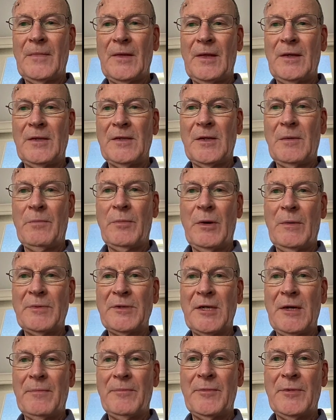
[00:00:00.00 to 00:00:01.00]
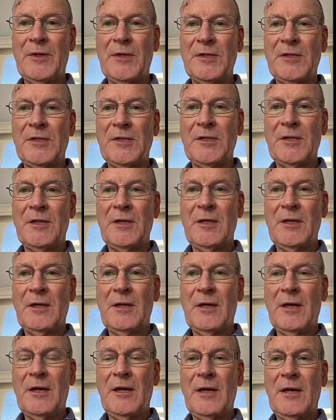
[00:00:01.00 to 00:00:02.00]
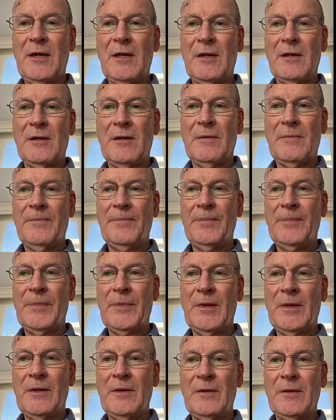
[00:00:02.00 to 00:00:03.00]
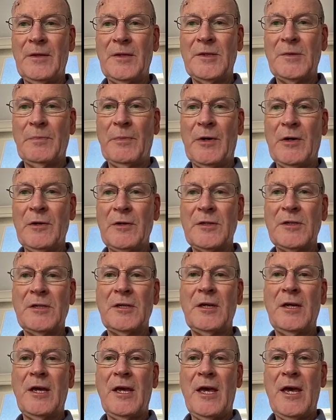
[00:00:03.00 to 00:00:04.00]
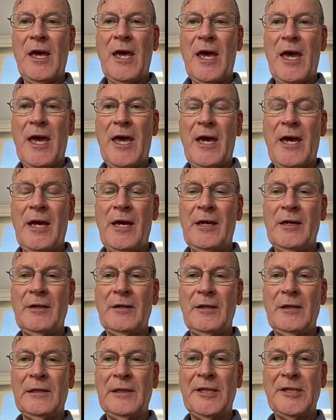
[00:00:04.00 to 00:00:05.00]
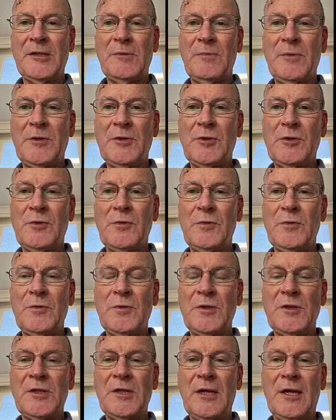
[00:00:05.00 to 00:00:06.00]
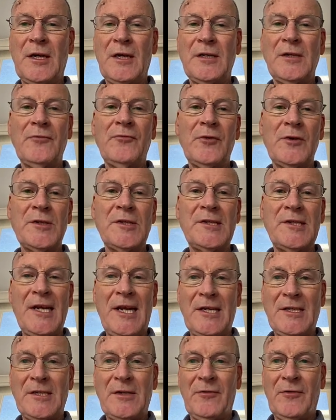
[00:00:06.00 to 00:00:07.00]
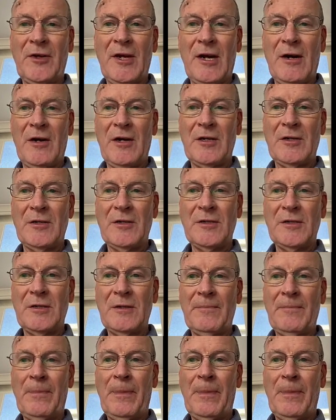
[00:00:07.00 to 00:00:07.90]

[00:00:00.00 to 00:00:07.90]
is it pops up this this box, and it lets me choose different sets of characters.